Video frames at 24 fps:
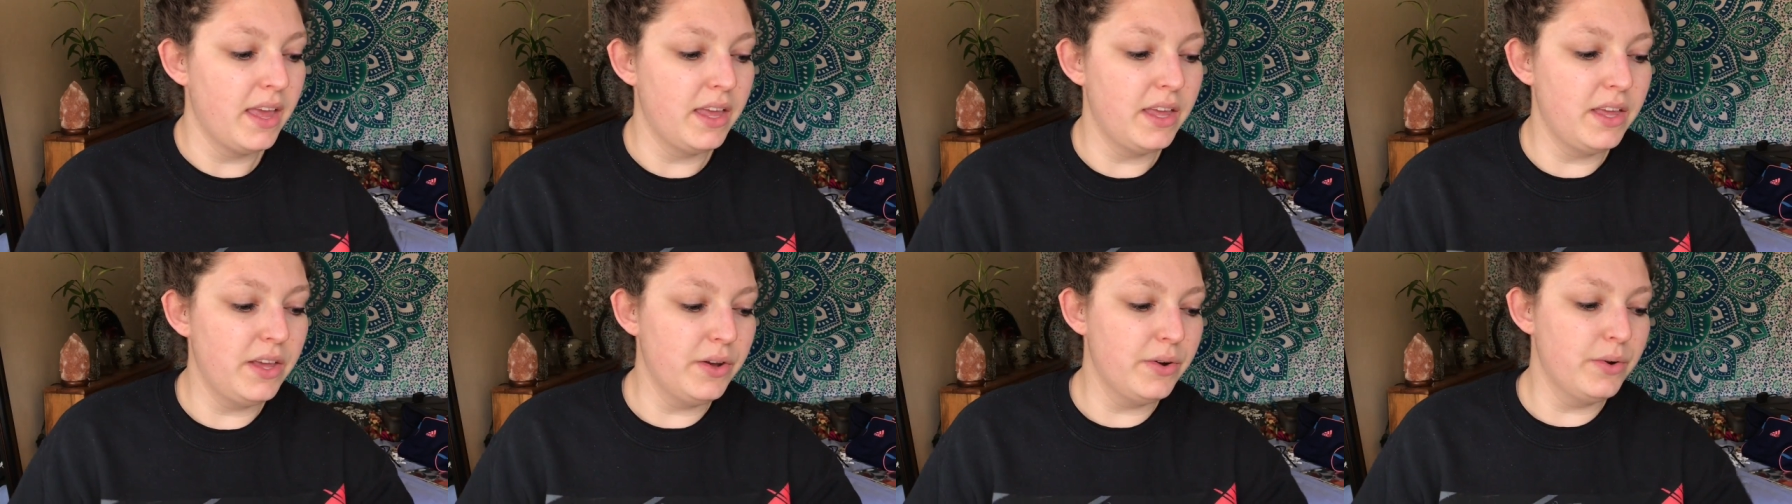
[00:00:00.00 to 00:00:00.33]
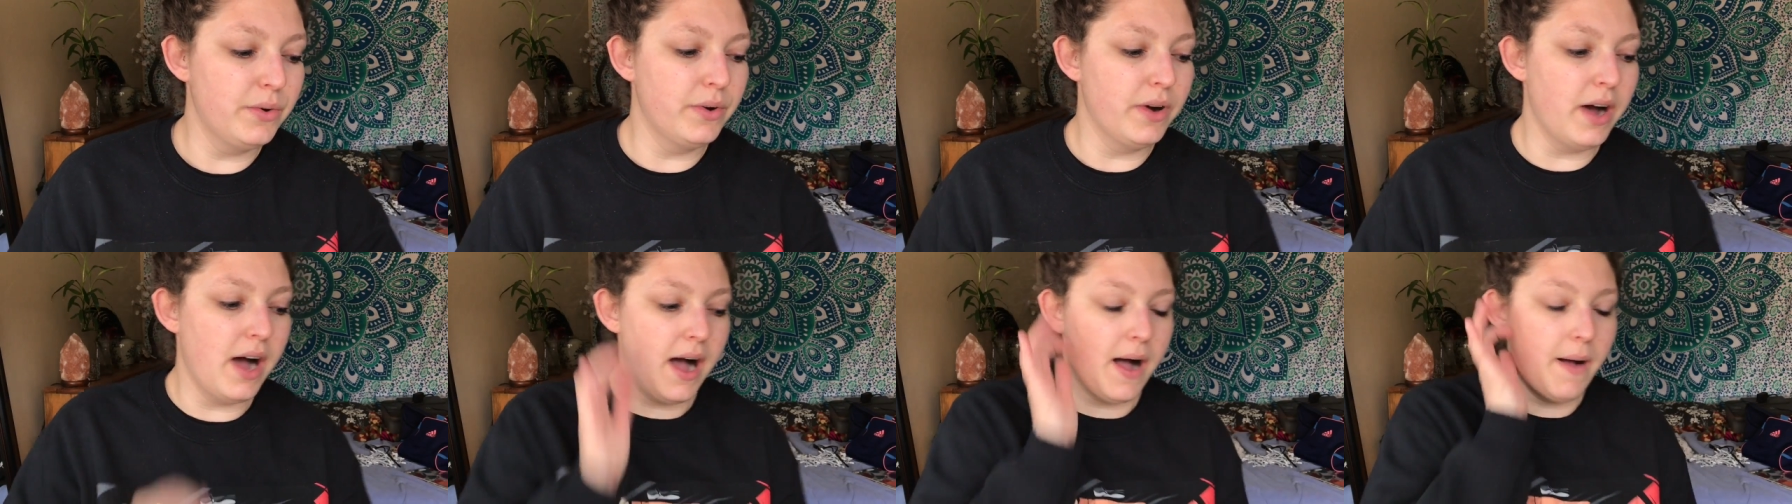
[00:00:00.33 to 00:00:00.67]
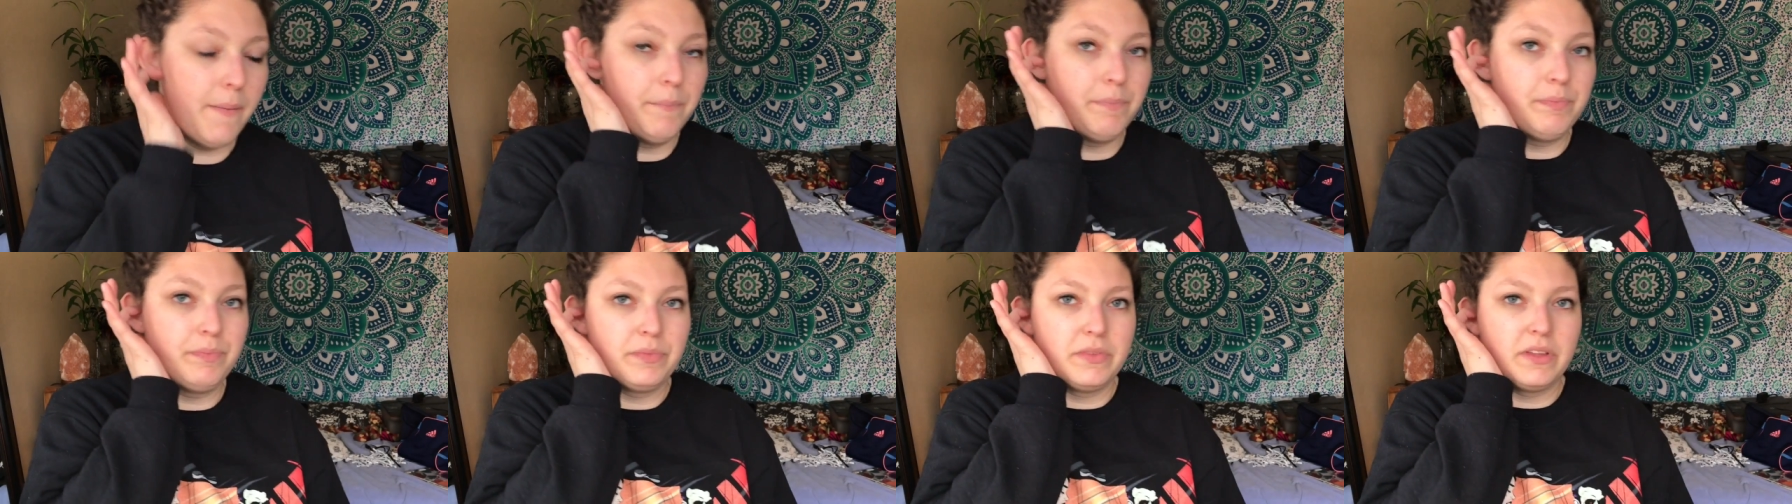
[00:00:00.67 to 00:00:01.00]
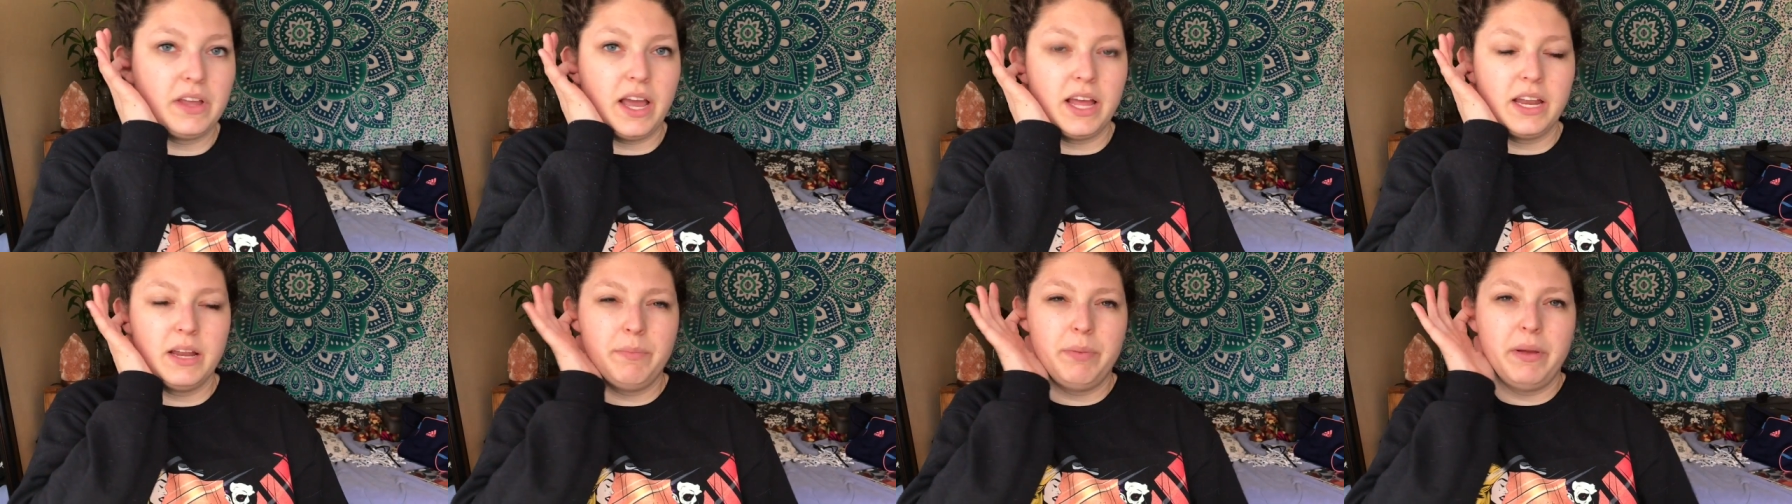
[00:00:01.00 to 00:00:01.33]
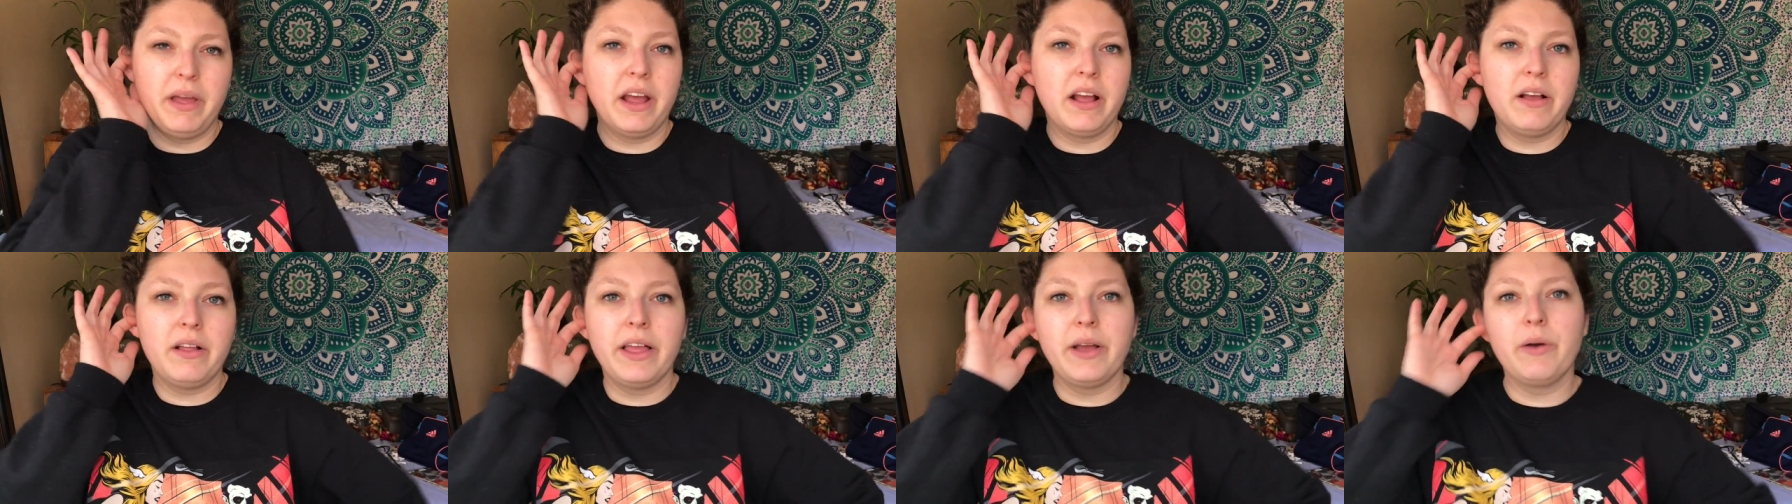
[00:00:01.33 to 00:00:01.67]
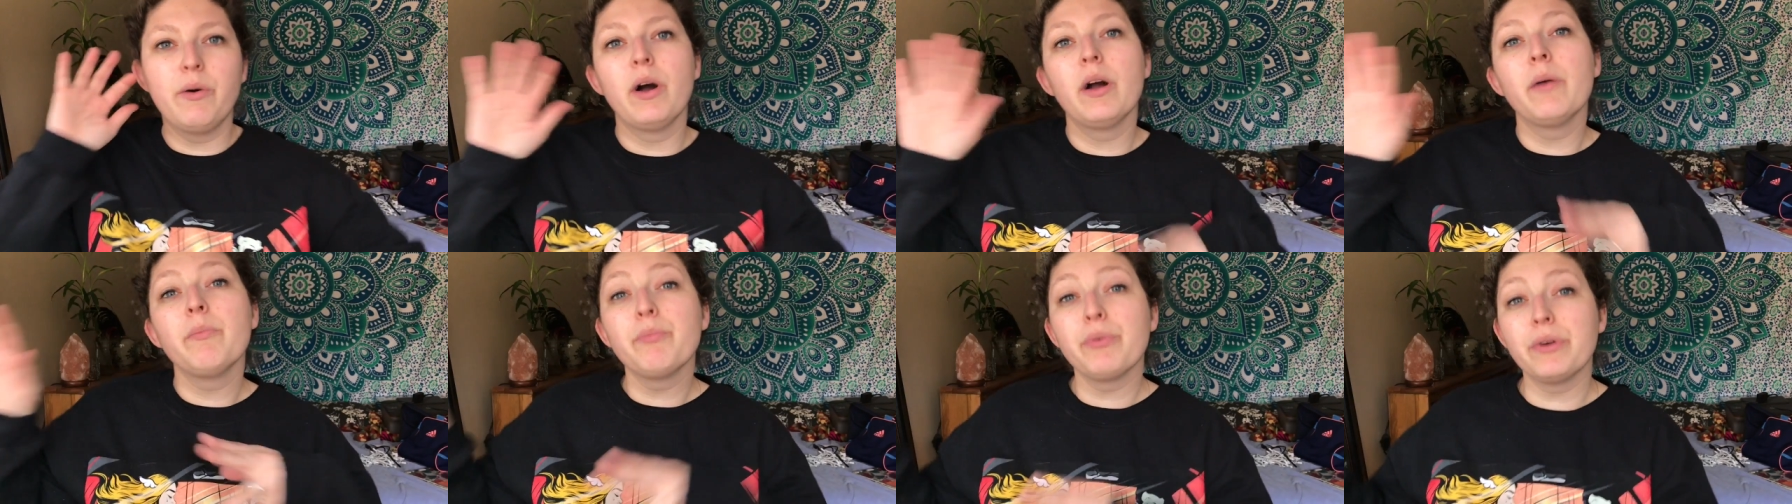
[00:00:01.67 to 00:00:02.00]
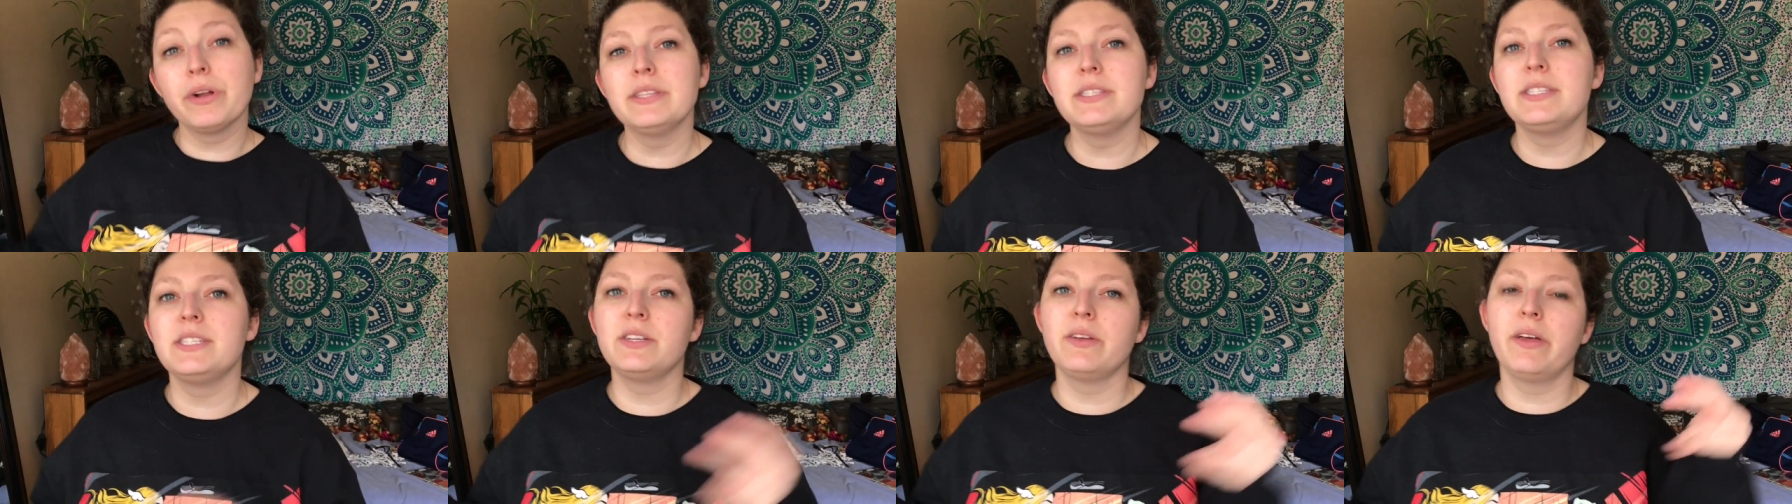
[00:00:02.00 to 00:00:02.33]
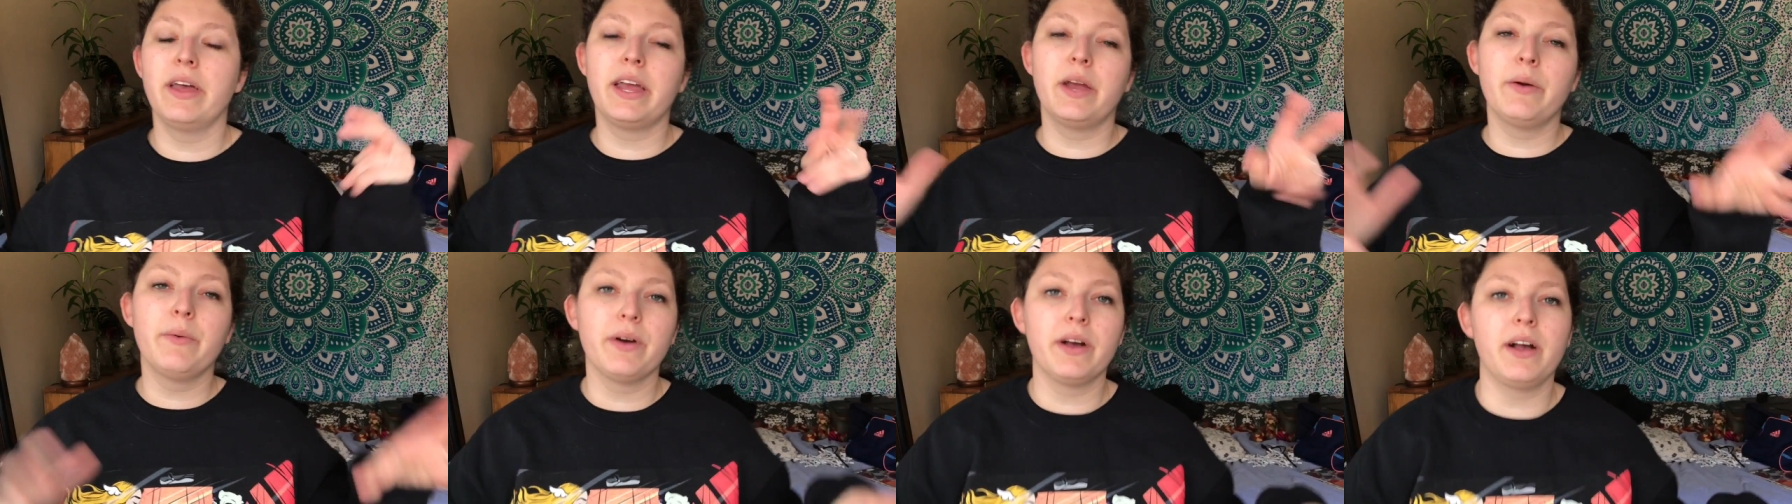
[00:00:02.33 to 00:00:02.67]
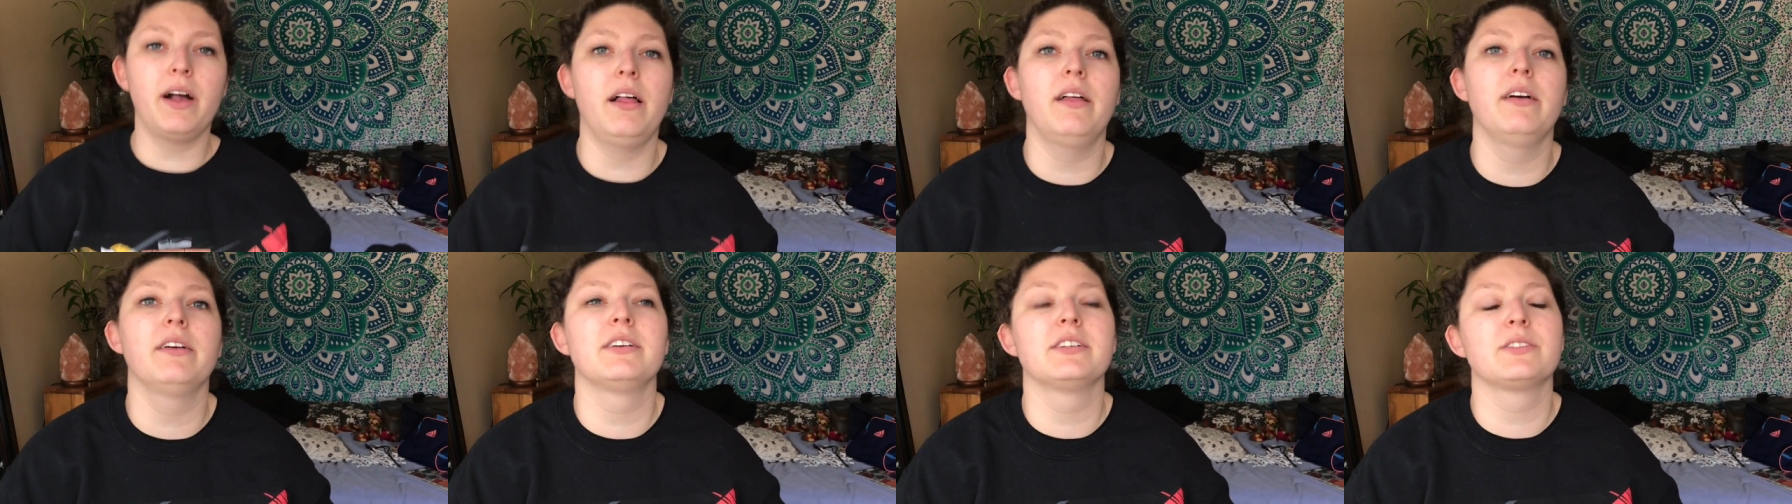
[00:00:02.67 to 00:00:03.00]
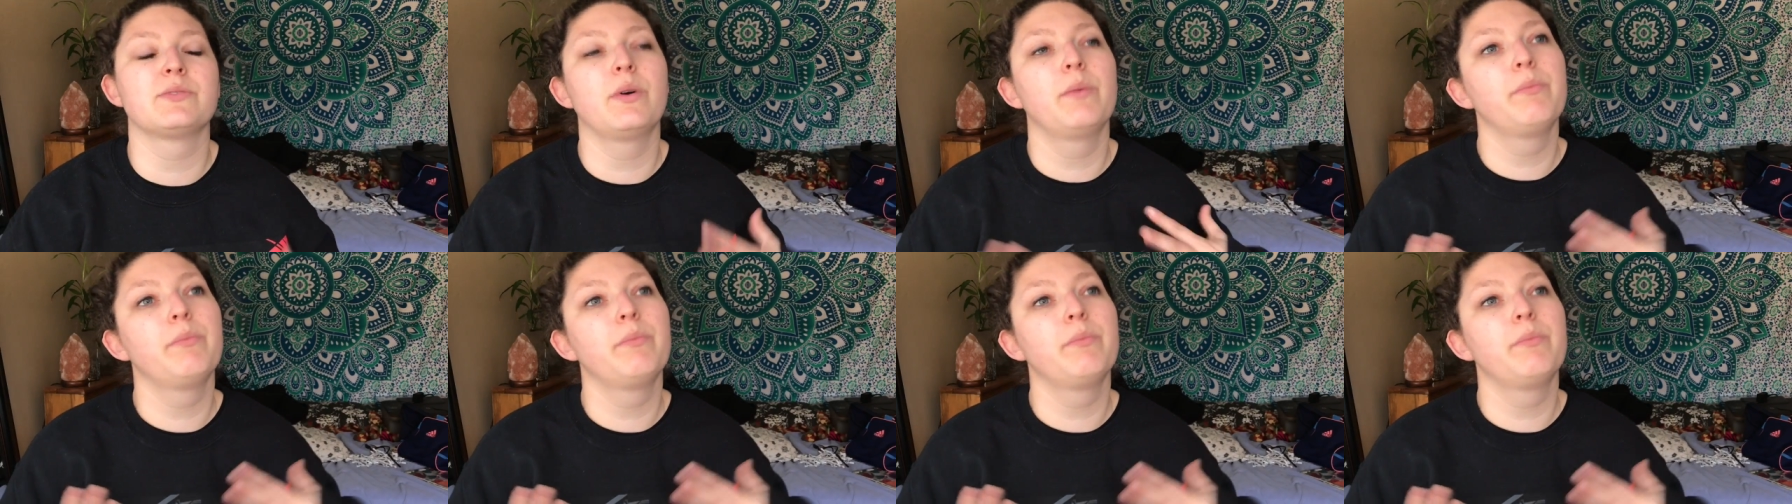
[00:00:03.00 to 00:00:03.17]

You kind of pick like what prints you like and what colors,